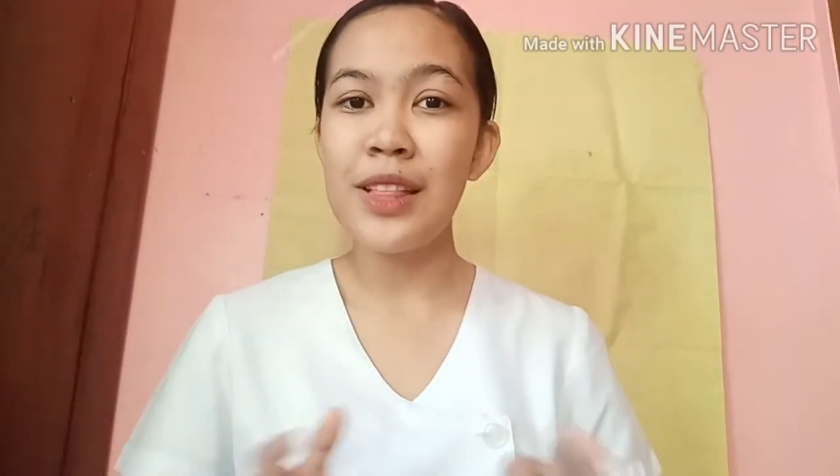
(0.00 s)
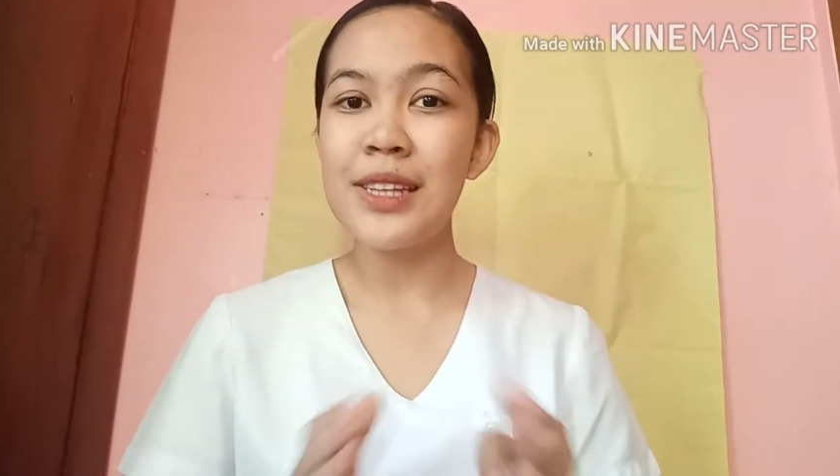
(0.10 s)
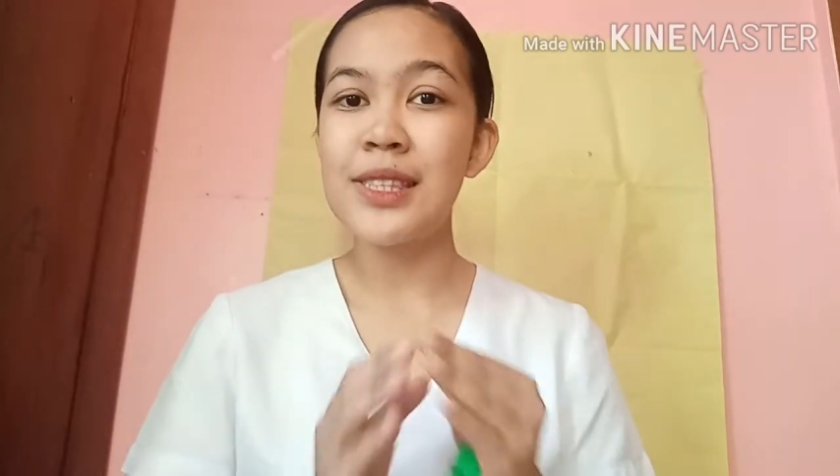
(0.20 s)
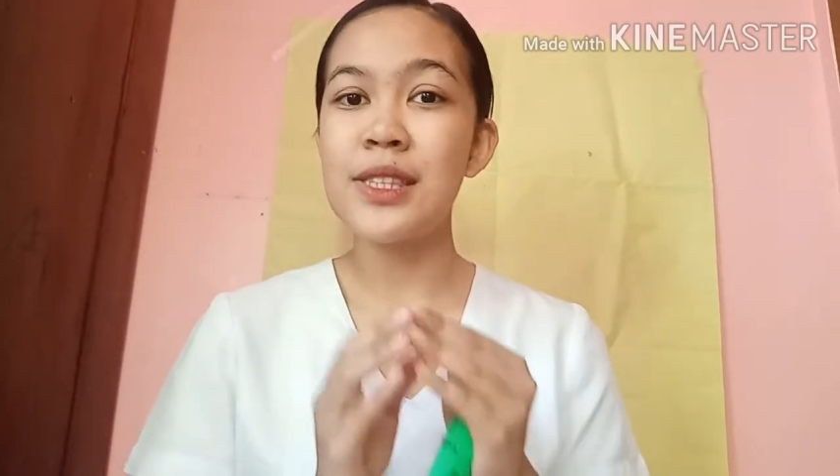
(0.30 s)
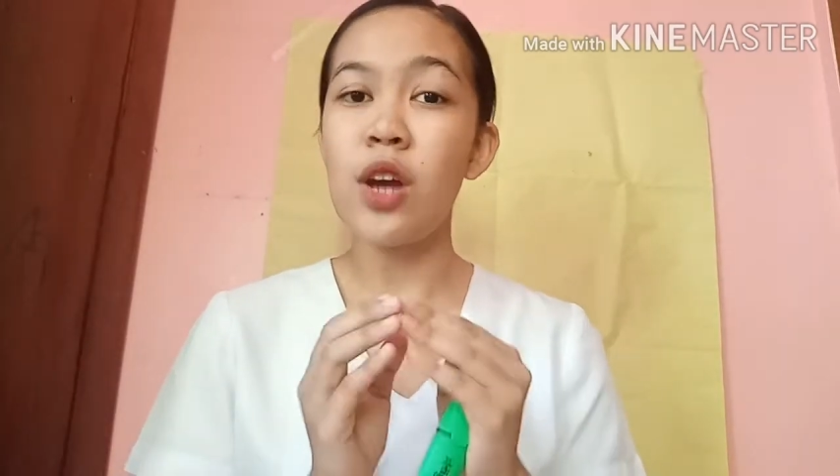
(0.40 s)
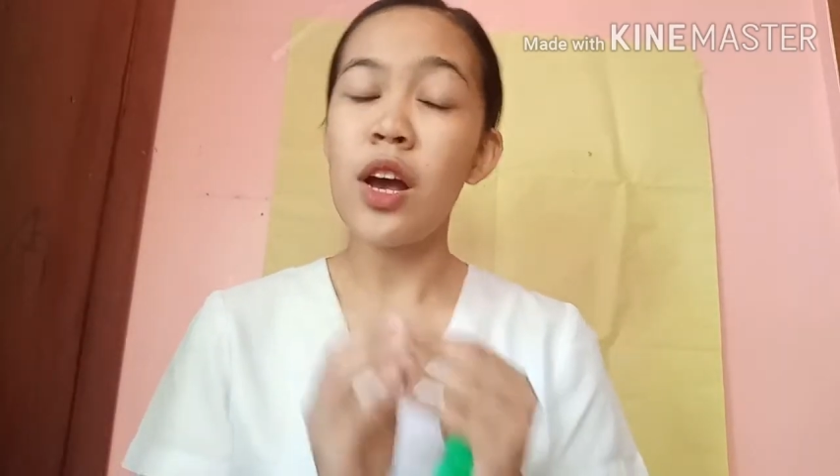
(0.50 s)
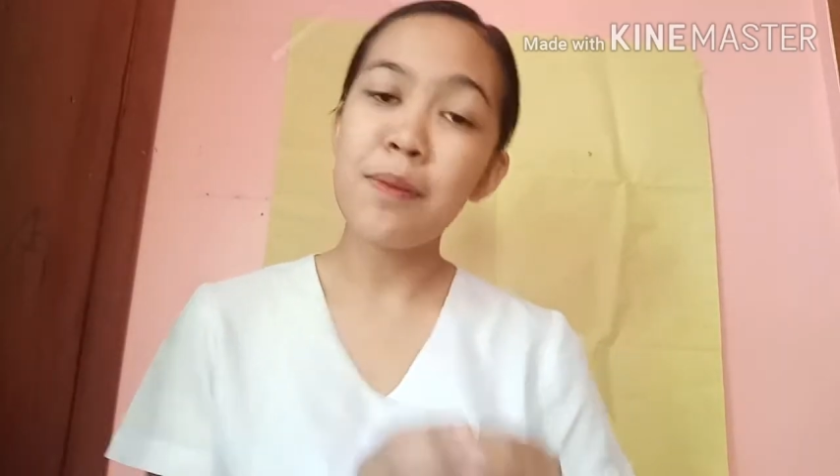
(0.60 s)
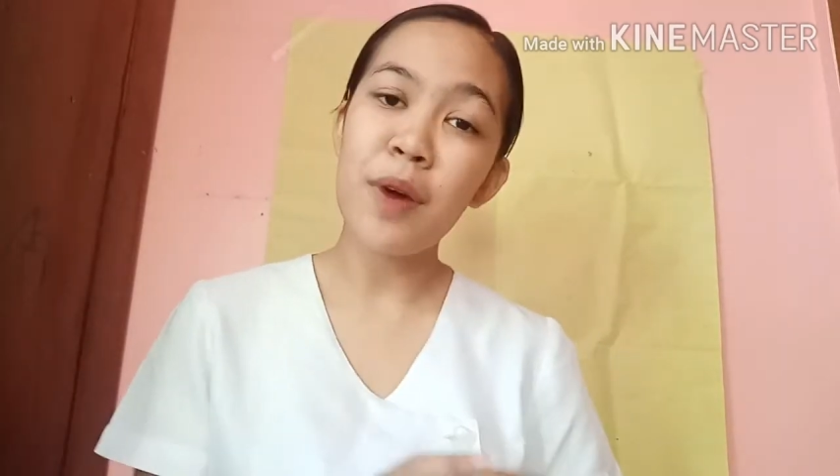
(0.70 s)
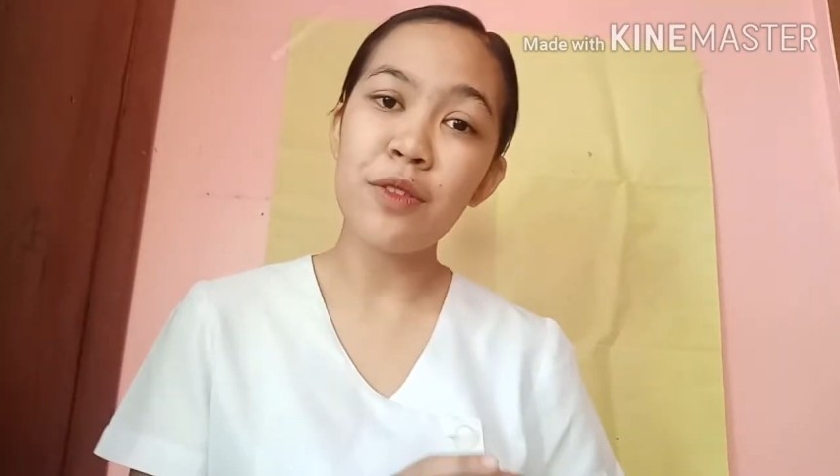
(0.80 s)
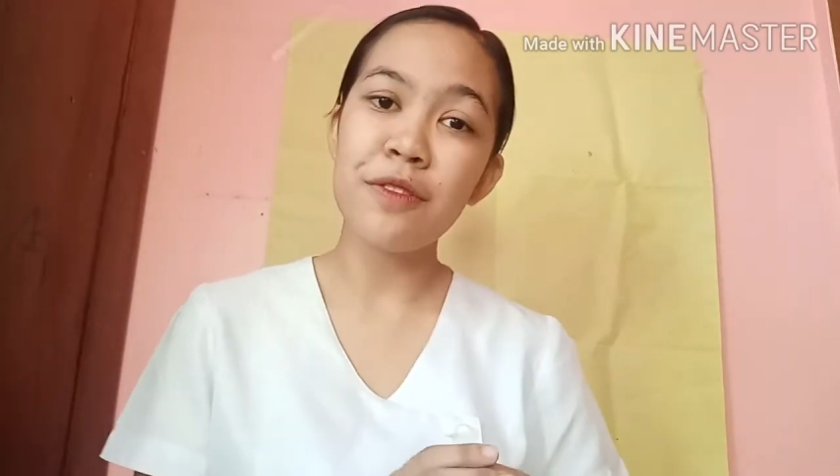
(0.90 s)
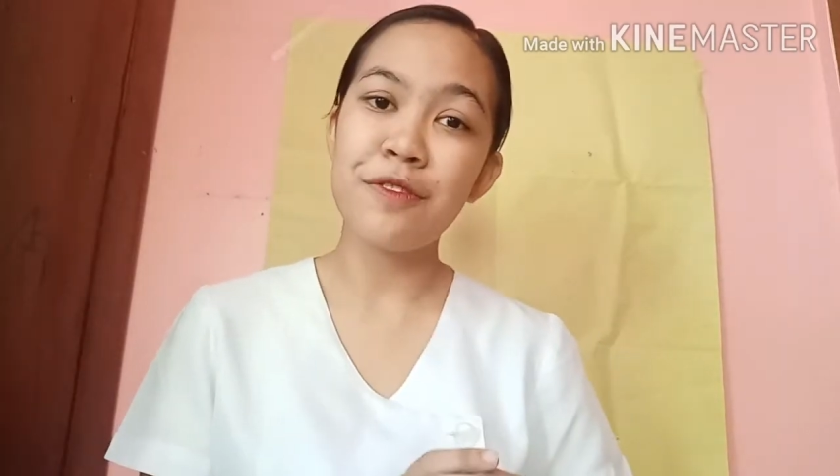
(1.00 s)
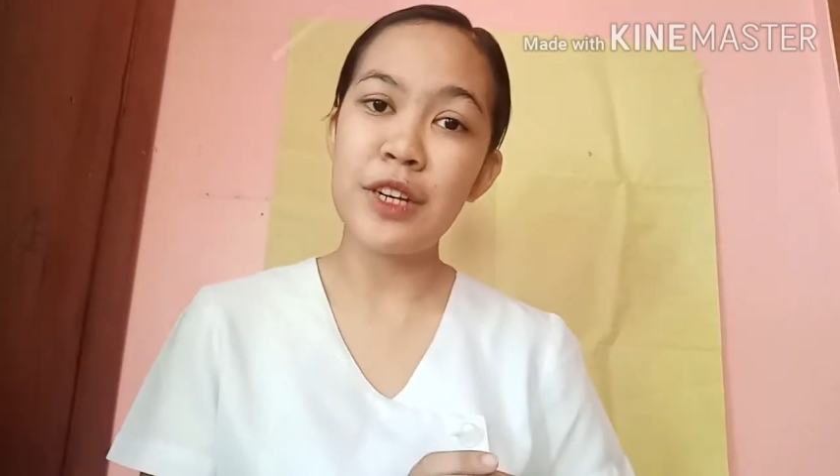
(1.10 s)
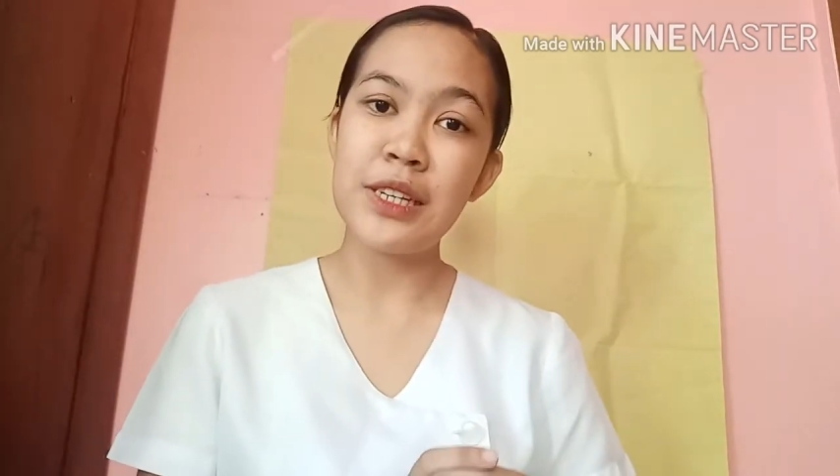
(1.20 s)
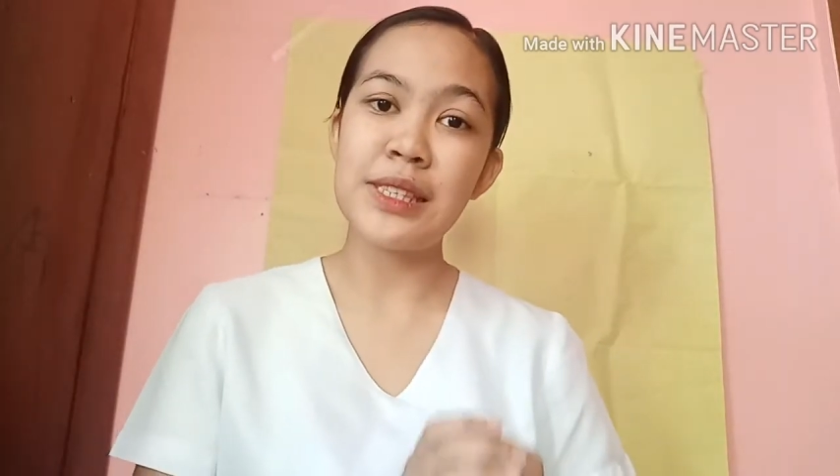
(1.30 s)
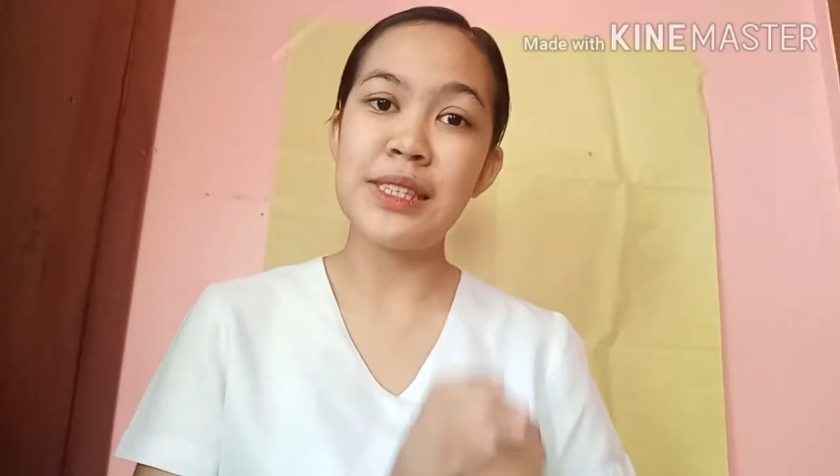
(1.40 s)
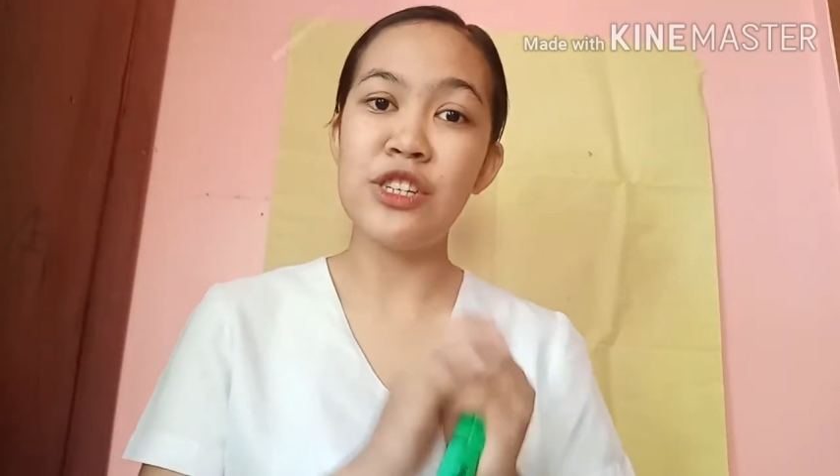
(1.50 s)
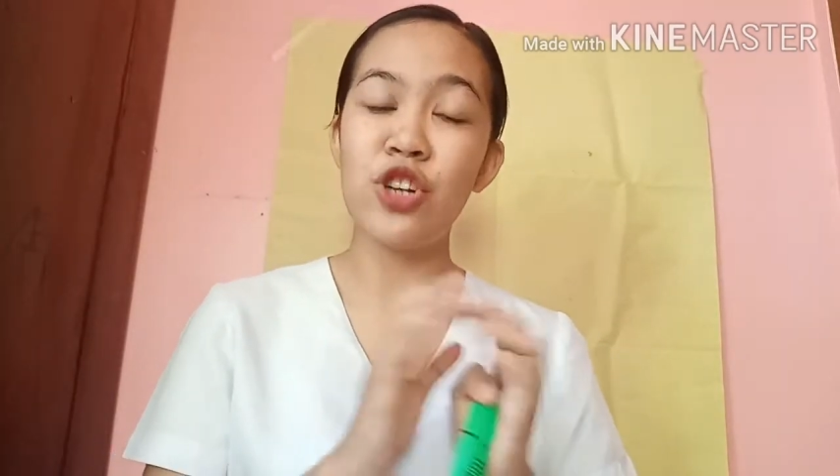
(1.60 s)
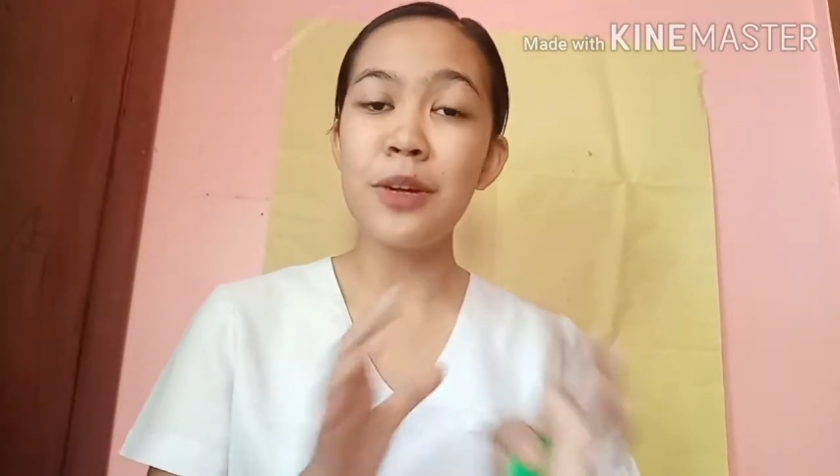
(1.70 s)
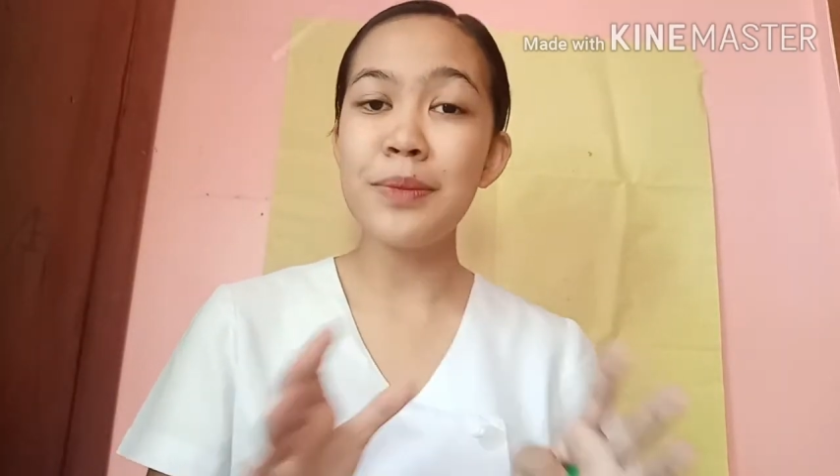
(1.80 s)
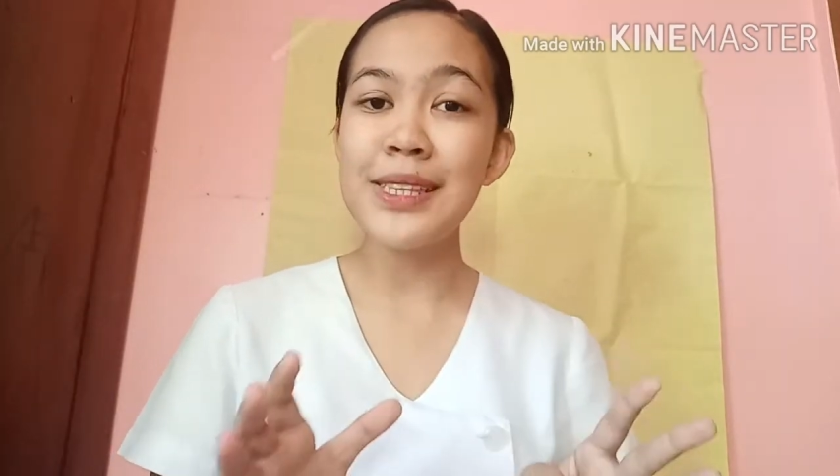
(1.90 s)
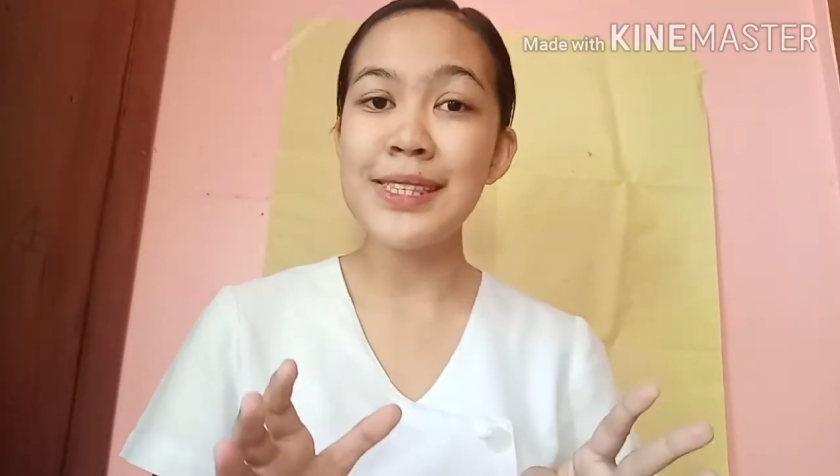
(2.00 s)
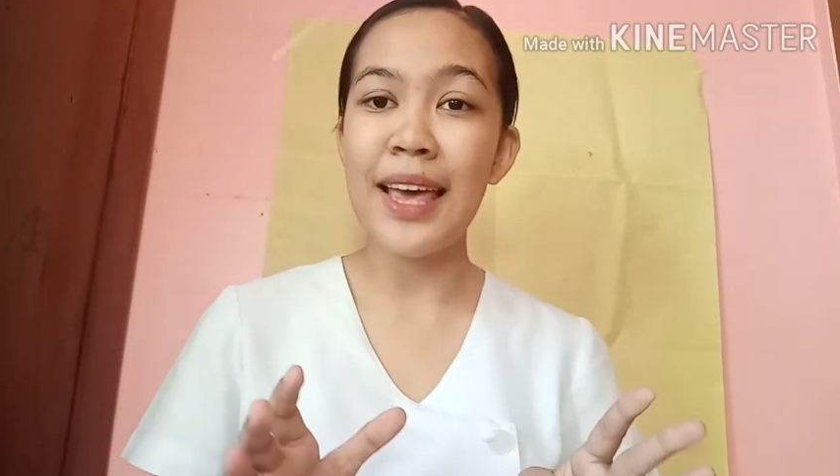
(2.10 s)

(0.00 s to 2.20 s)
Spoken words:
let's talk about first the normal